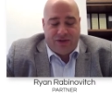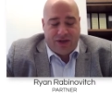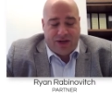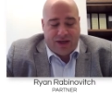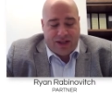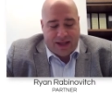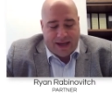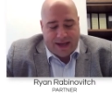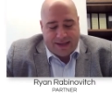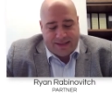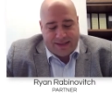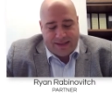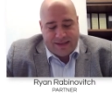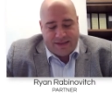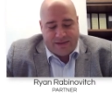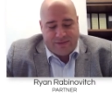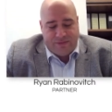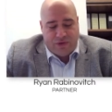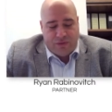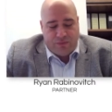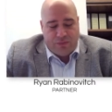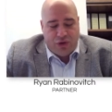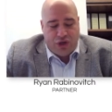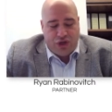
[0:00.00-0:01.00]
the classes of
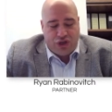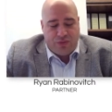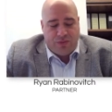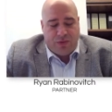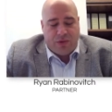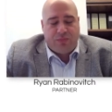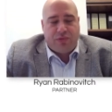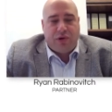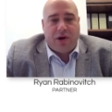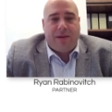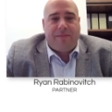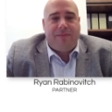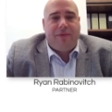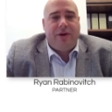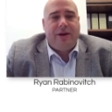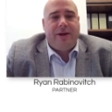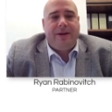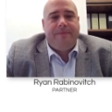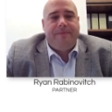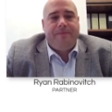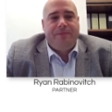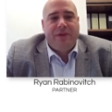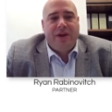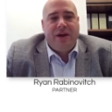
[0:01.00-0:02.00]
depreciable property.